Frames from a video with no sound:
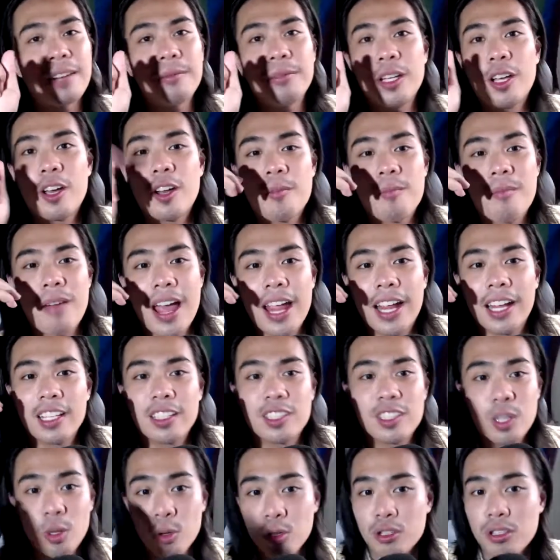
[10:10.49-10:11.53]
on my
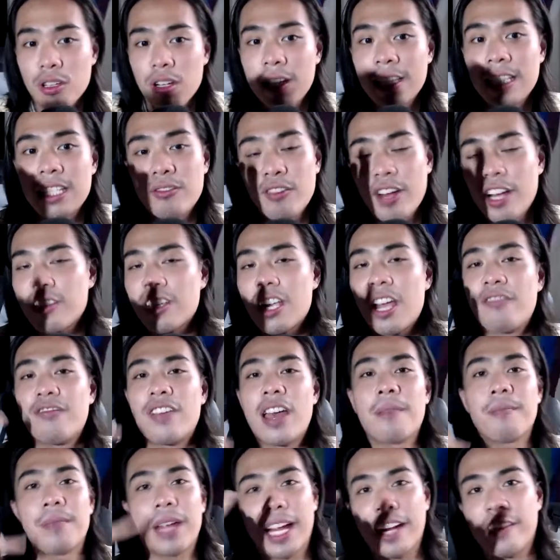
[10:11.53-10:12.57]
socials, Fresh
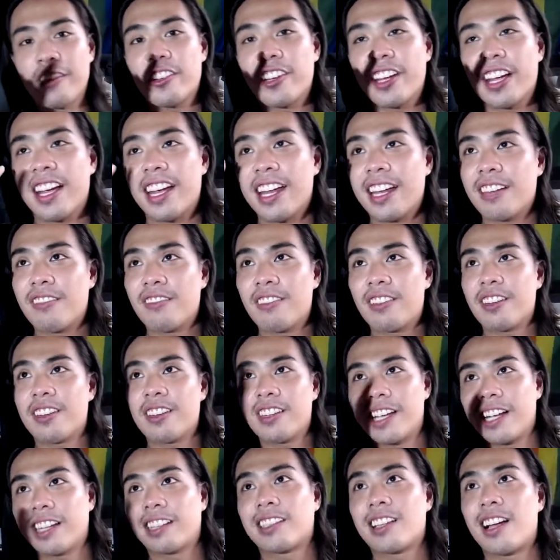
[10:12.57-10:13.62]
FM Adrian,
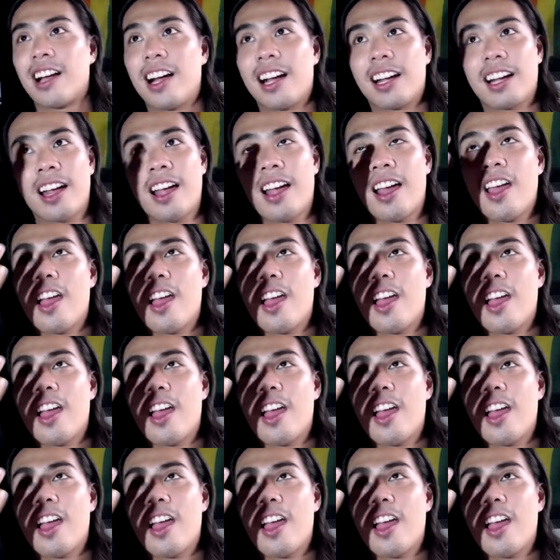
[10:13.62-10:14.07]
TikTok,